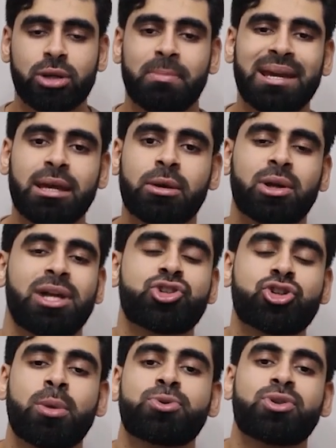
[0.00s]
making clients
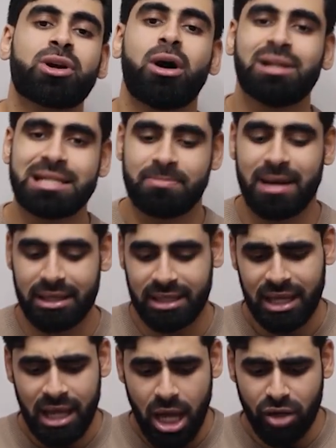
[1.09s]
show up to the call is bad.
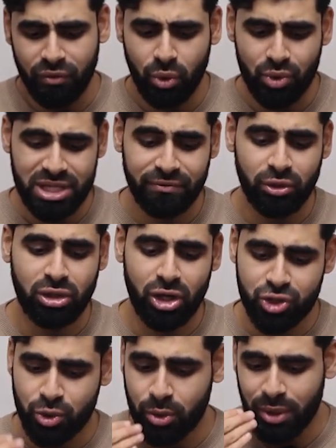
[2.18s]
And of course, if your
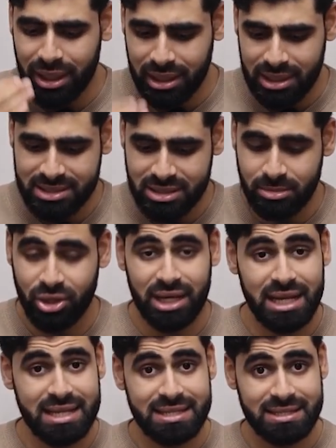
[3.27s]
cost to acquire a customer
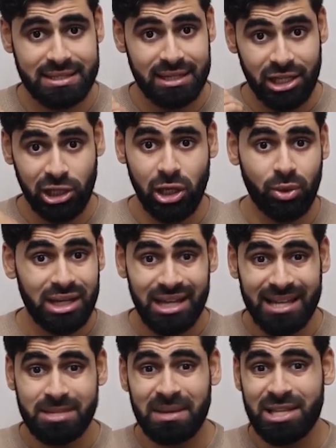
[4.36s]
is low,
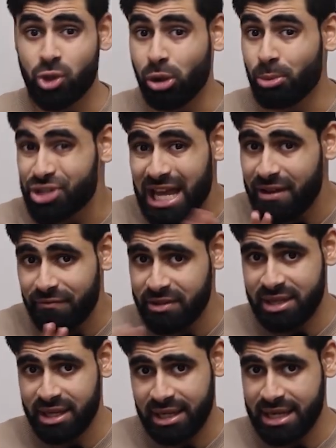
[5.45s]
it means almost
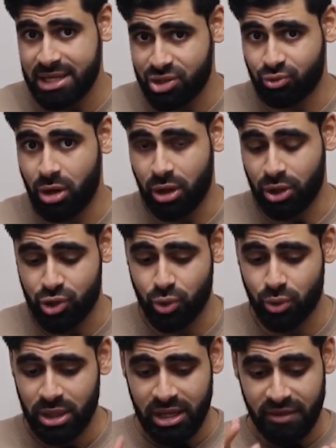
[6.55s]
everything is wrong.
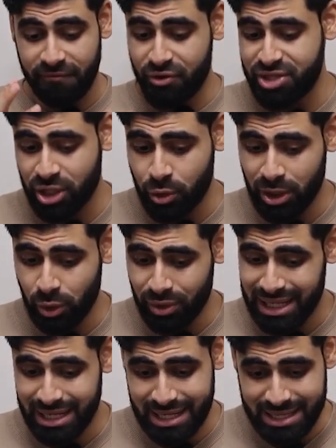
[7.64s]
So the first thing you want to look
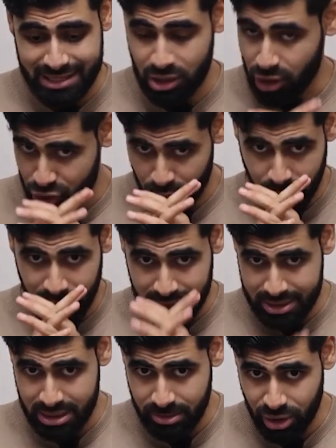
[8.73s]
at is the cost to acquire a
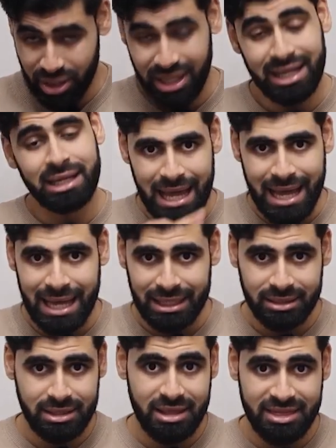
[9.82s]
customer,
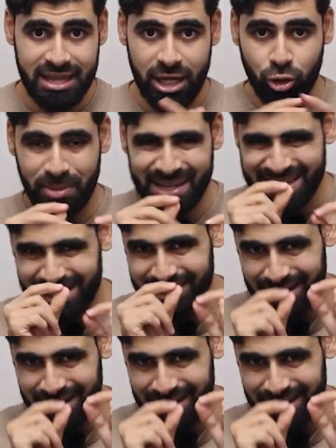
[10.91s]
and then you basically